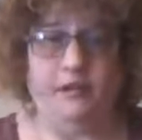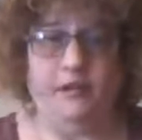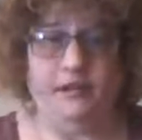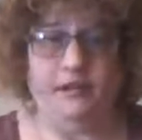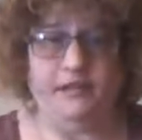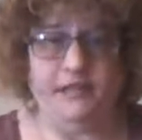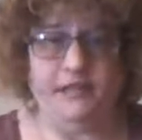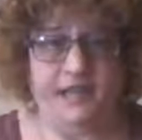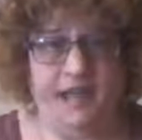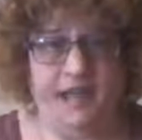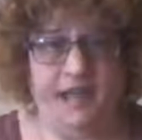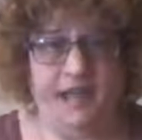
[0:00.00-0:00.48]

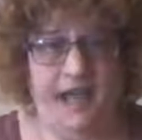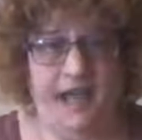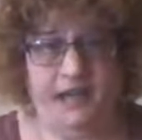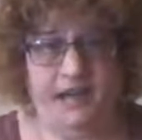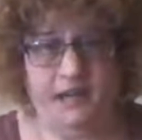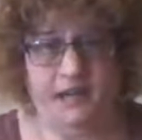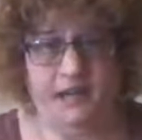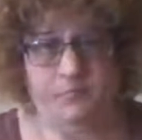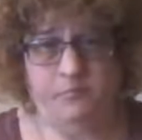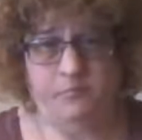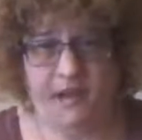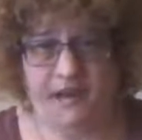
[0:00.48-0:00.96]
it's a
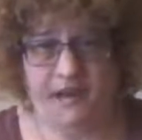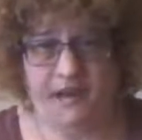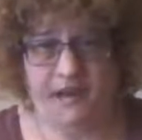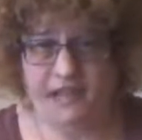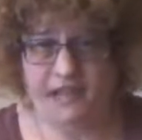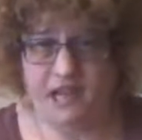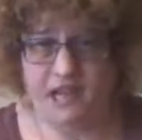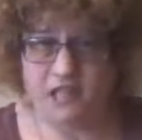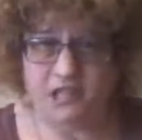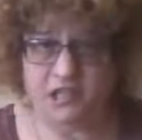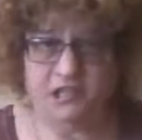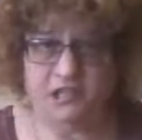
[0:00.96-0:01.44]
guided
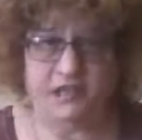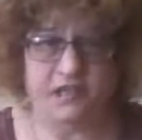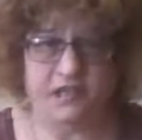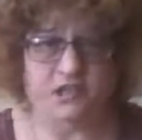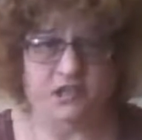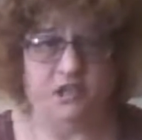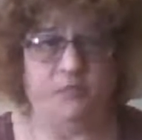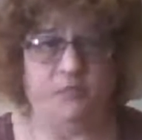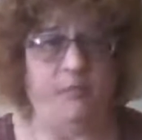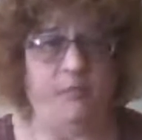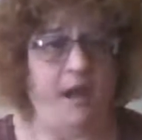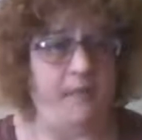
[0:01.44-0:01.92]
meditation
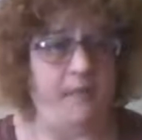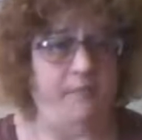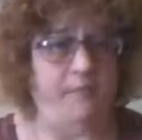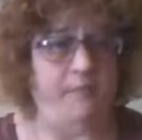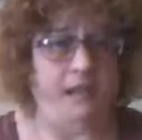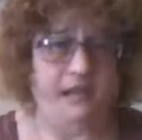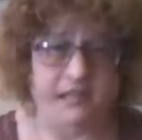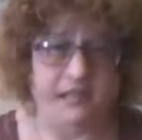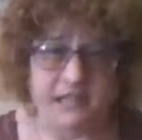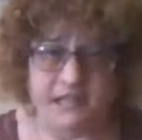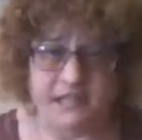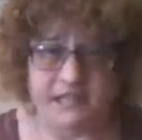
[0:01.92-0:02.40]
that you might
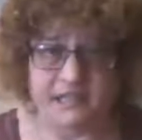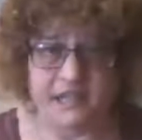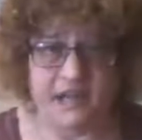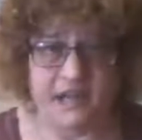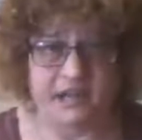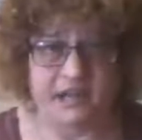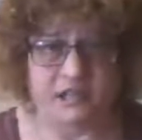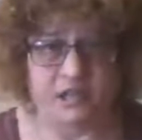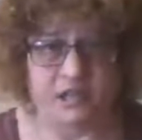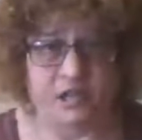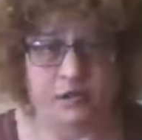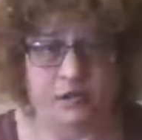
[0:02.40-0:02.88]
be
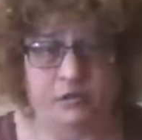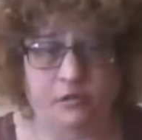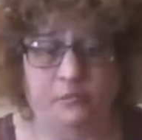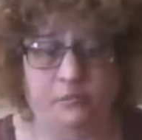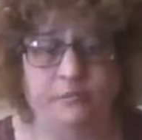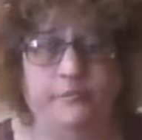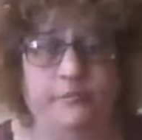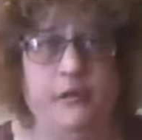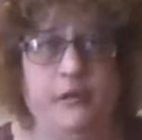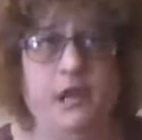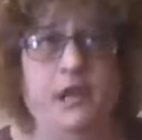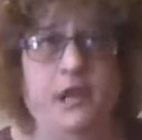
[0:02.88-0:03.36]
listening to.
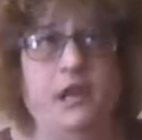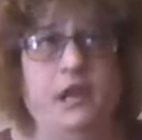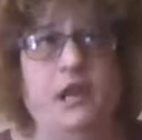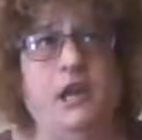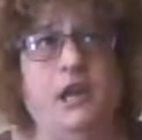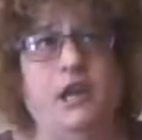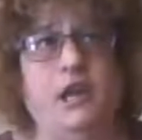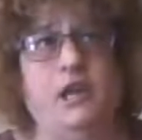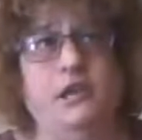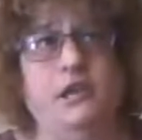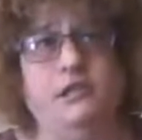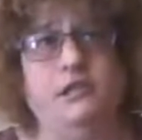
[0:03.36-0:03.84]

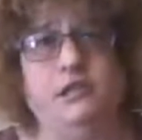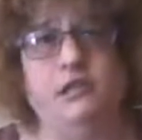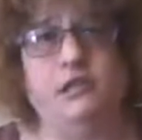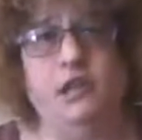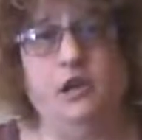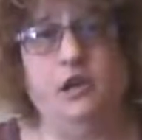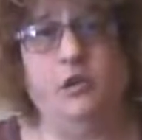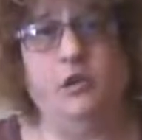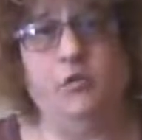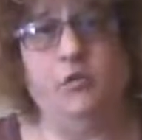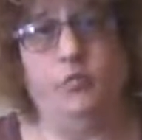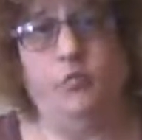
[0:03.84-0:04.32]

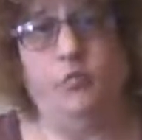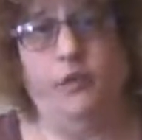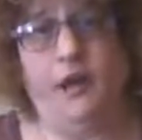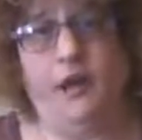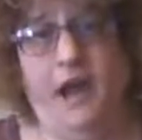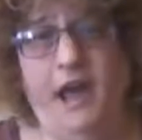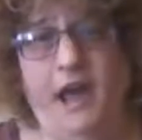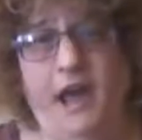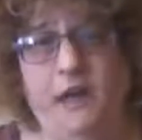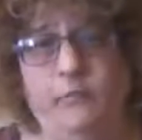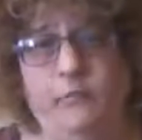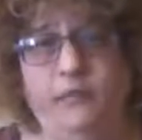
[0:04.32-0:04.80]
So what
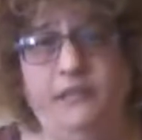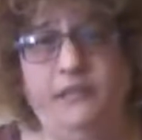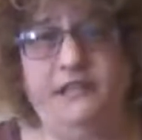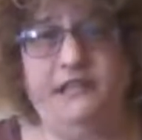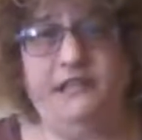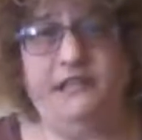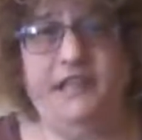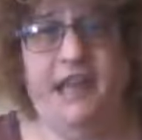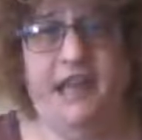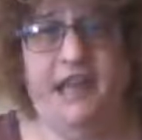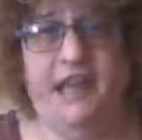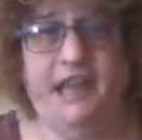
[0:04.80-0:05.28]
I would
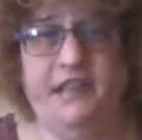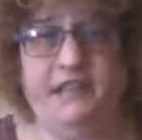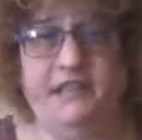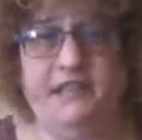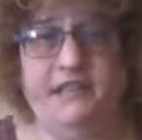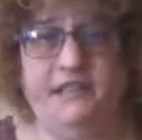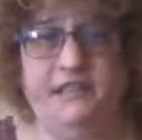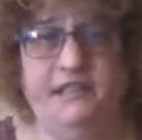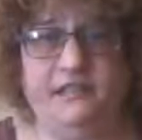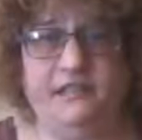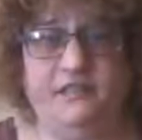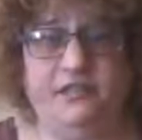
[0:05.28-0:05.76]
say
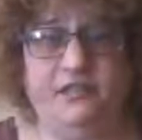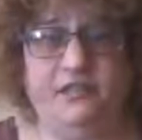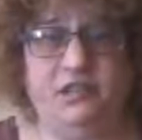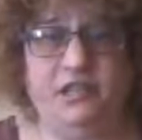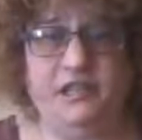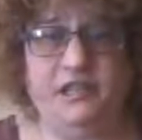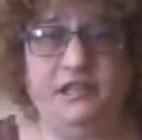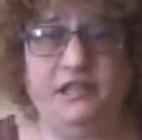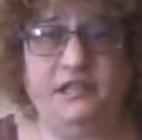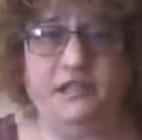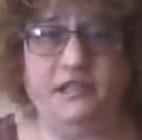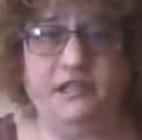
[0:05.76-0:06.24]
is
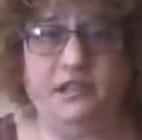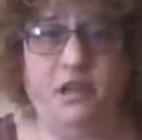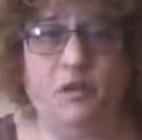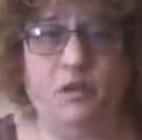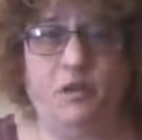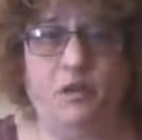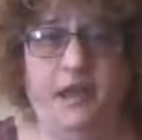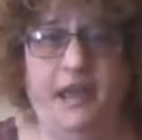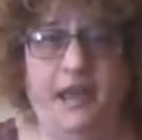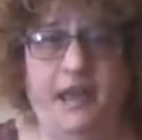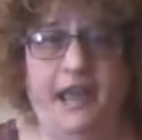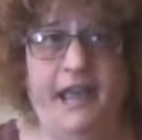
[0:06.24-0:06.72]
just
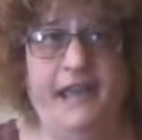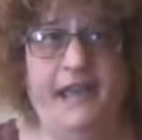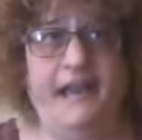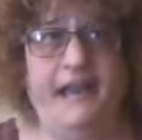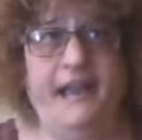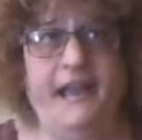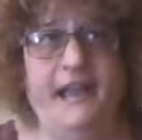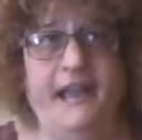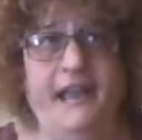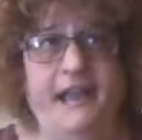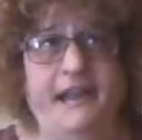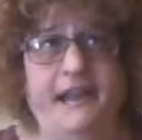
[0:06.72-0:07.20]
go ahead
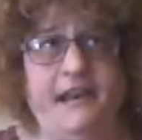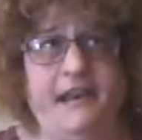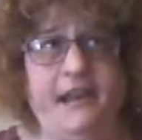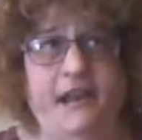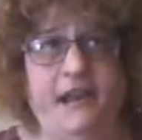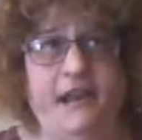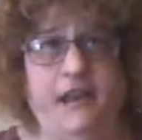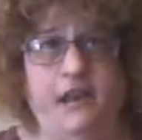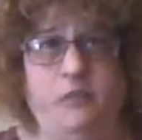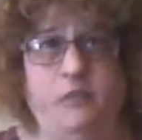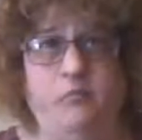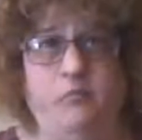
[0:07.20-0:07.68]

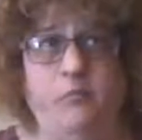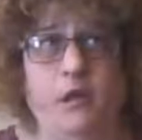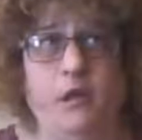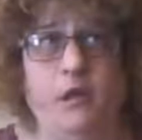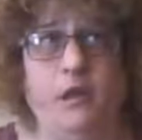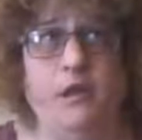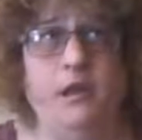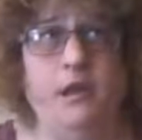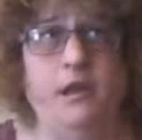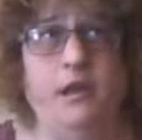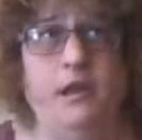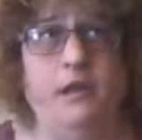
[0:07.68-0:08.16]
and
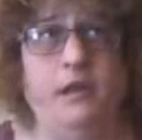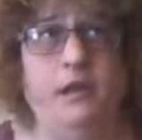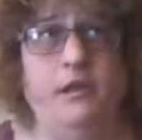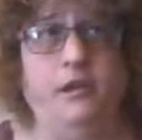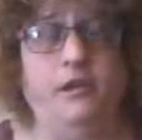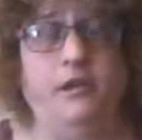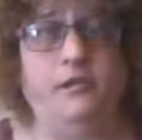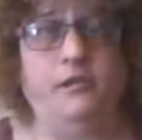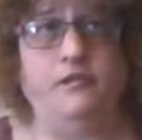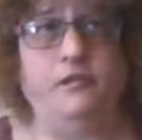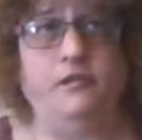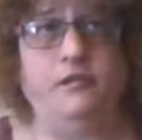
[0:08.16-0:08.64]

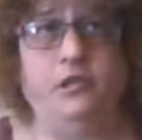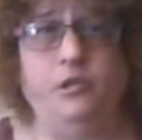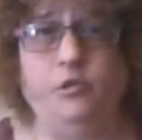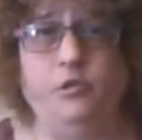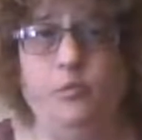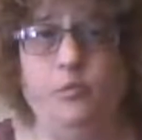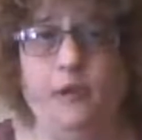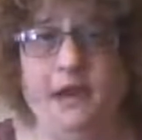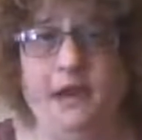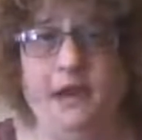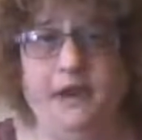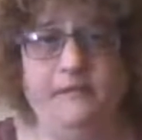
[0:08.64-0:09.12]

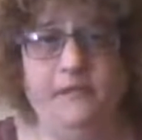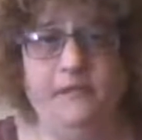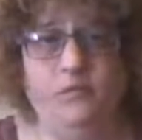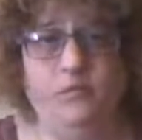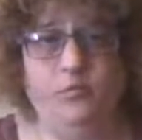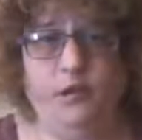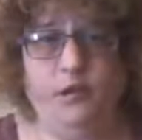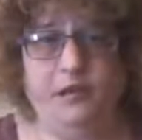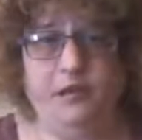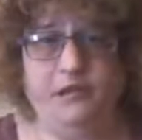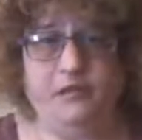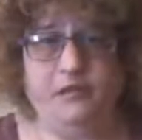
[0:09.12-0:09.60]
do
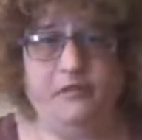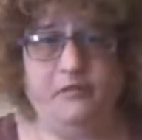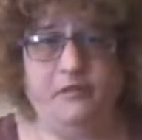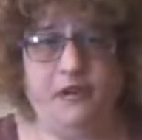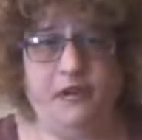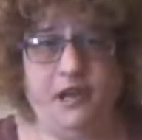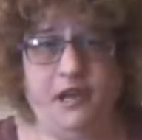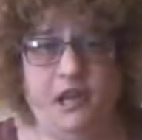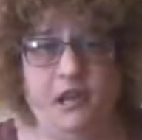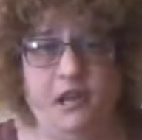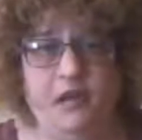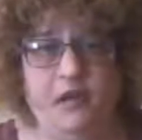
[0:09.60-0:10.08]
whatever works
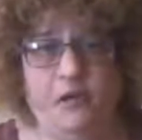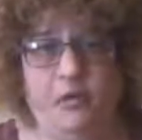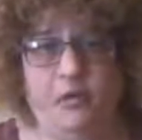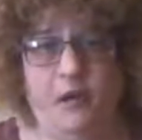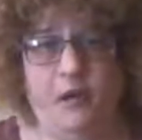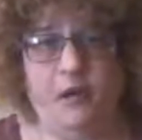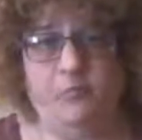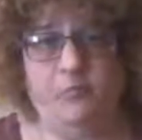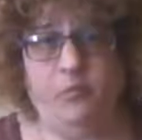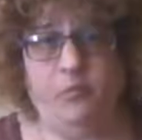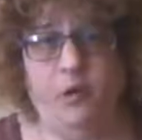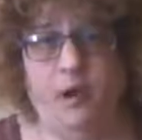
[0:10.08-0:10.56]
for
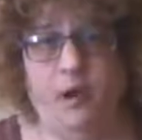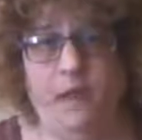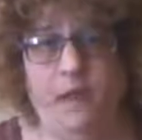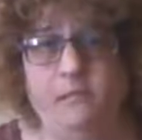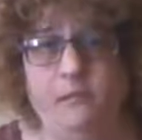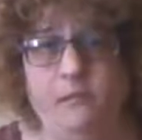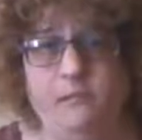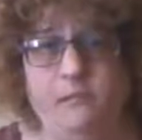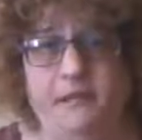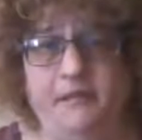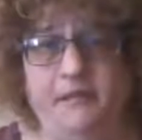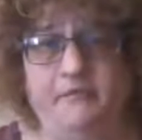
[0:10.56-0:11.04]
you, and
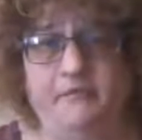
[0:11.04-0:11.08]
probably